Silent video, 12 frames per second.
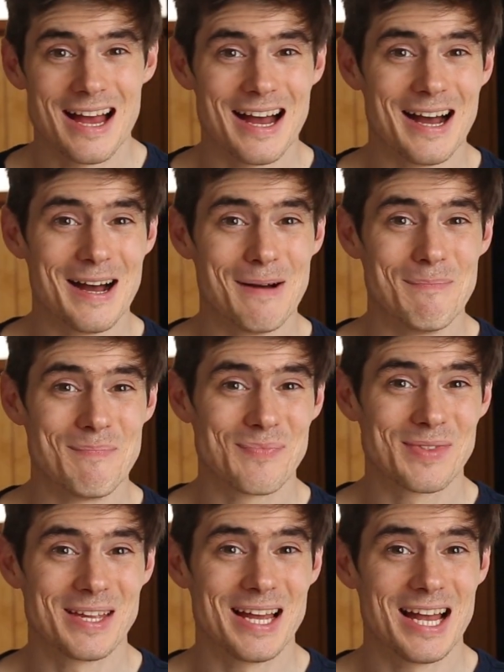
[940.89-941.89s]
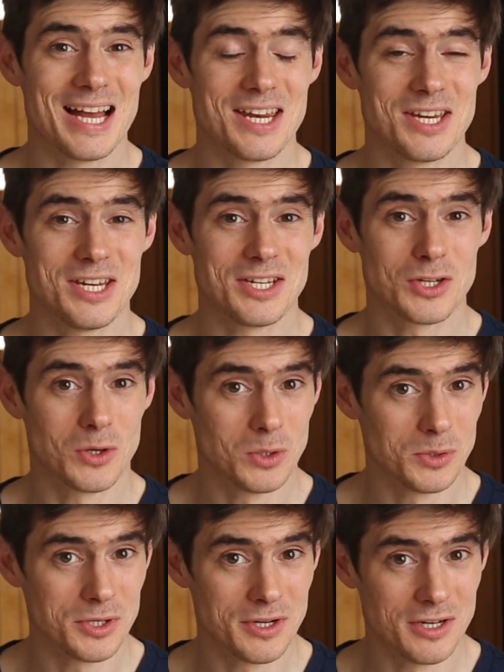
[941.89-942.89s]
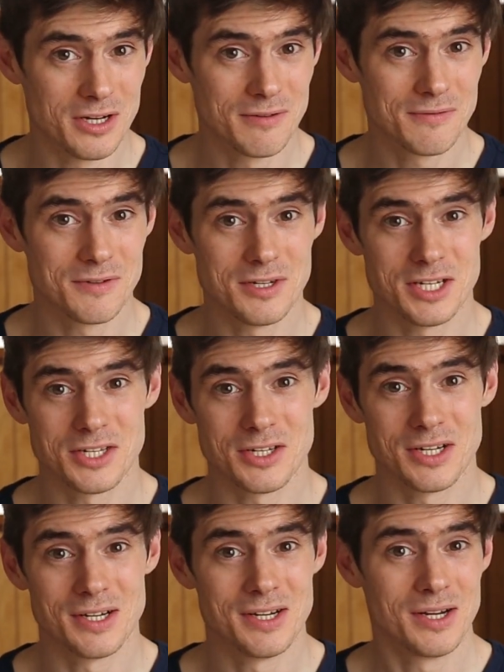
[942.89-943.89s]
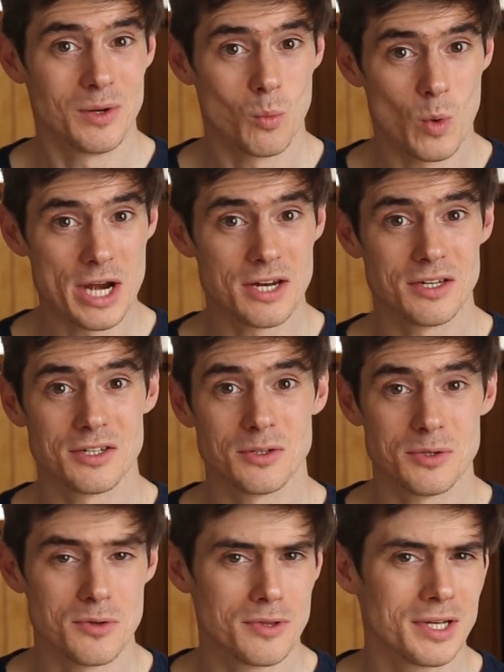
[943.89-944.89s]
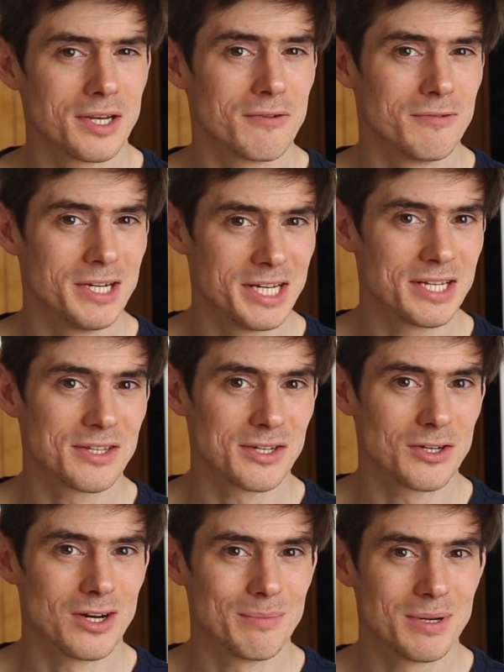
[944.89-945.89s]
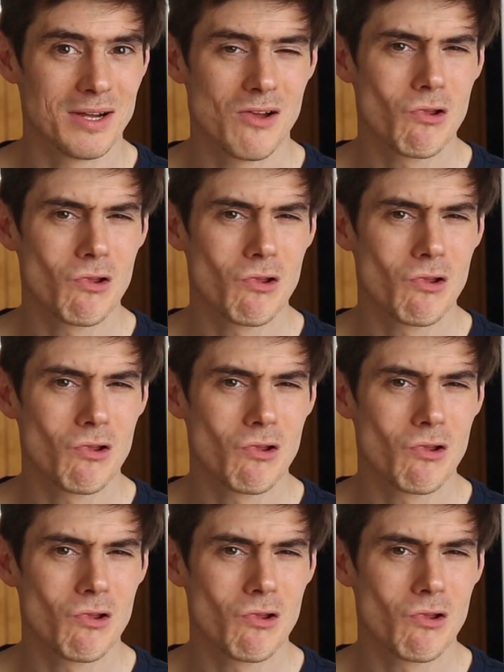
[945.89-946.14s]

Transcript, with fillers: And you need to hold your nerve, you need to wait until you think it really is the top,